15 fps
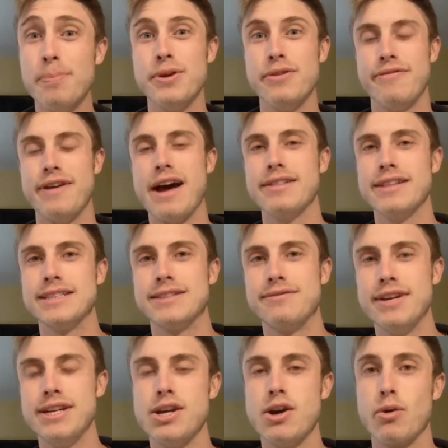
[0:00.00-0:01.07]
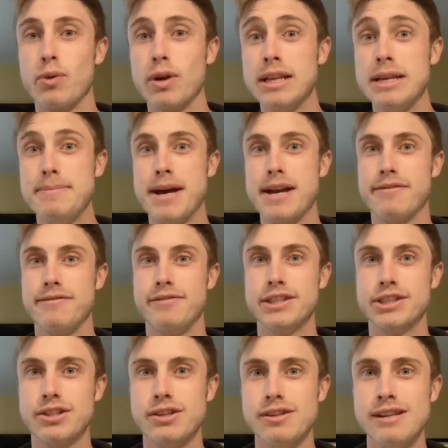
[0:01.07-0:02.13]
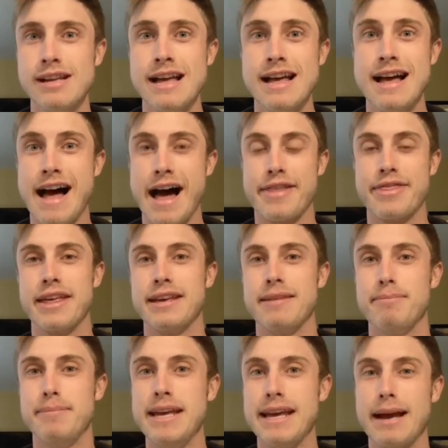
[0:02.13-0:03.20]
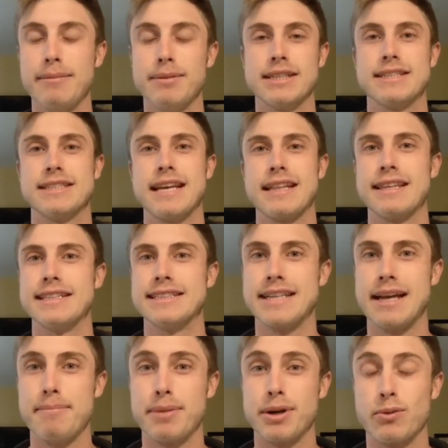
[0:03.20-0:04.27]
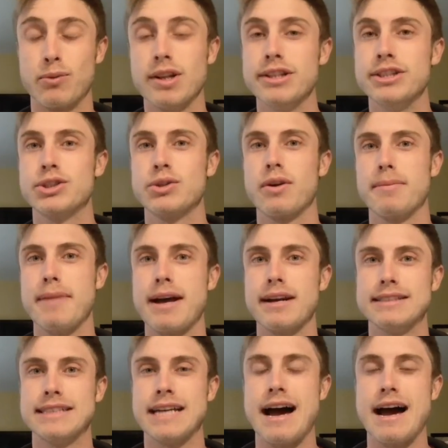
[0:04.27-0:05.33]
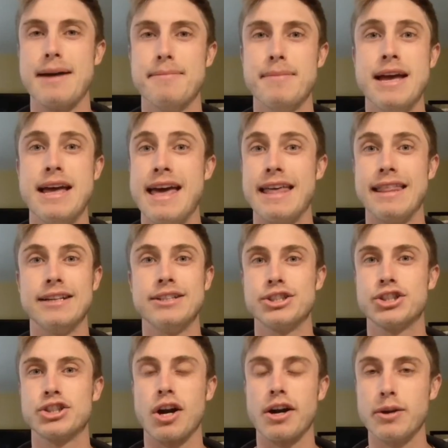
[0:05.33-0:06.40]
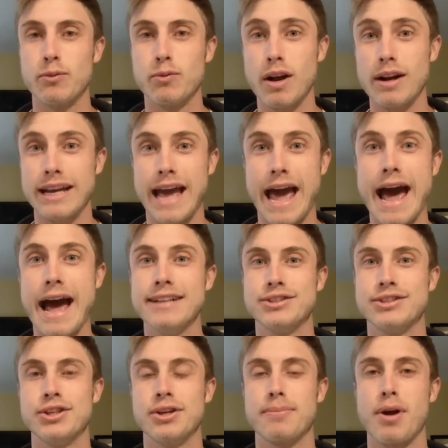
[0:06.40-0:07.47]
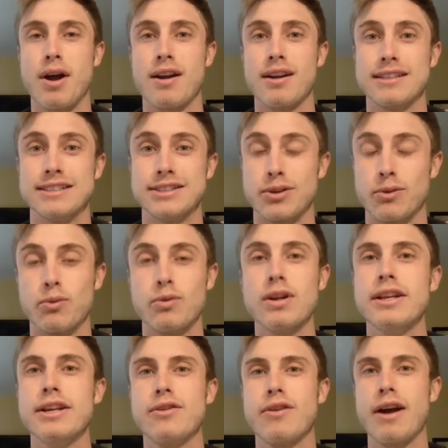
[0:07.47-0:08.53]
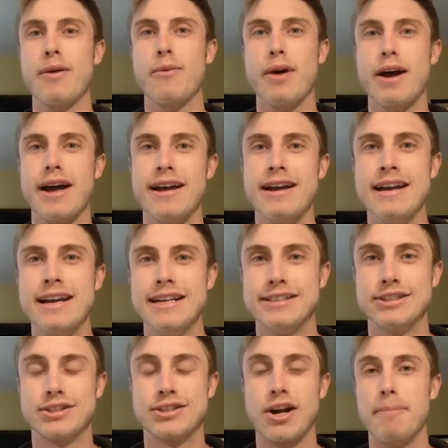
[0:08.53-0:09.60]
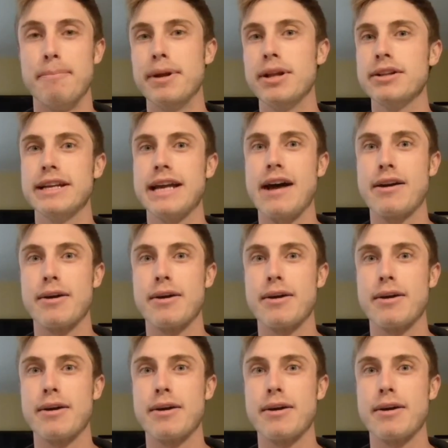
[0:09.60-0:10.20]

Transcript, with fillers: you found this video really beneficial. I think being able to set this up in a really short amount of time and then just starting running ads to your product is a really great way to start building out a